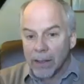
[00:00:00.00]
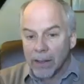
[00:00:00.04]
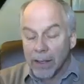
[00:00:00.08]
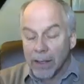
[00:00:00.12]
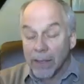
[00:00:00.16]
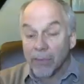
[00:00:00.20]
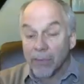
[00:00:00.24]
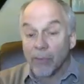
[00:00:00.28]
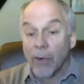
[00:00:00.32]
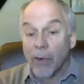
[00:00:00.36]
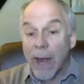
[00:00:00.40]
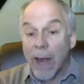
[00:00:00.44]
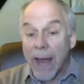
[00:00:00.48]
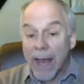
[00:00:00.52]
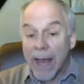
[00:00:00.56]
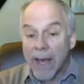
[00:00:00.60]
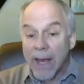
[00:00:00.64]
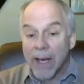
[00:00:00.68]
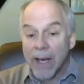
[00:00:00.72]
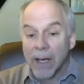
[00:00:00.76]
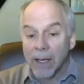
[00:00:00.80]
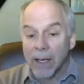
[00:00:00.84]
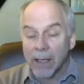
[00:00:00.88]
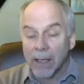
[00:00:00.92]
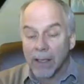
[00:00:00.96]
in
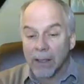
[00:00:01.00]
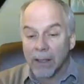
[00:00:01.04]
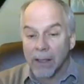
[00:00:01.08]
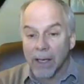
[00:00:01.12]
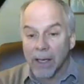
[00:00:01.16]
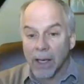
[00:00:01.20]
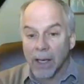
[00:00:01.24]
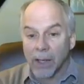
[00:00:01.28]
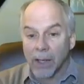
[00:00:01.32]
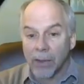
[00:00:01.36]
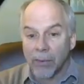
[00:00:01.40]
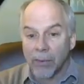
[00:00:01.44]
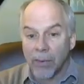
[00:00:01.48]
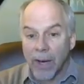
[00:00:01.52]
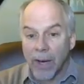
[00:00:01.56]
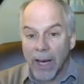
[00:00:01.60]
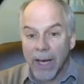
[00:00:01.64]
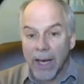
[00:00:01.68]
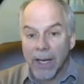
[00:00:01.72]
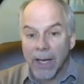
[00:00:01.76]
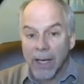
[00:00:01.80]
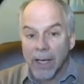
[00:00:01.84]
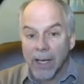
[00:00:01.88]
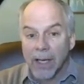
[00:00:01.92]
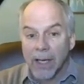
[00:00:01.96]
red, in the color
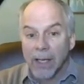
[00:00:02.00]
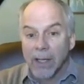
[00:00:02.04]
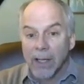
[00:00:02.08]
red.